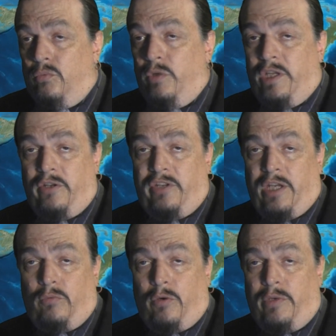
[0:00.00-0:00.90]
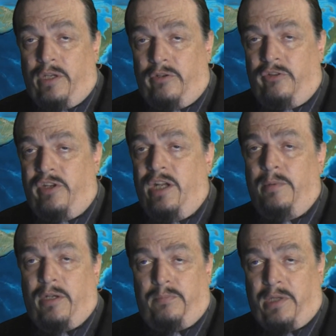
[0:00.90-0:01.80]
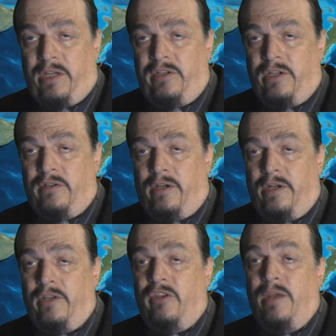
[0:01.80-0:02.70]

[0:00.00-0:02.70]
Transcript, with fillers: We can take what we understand about plate tectonics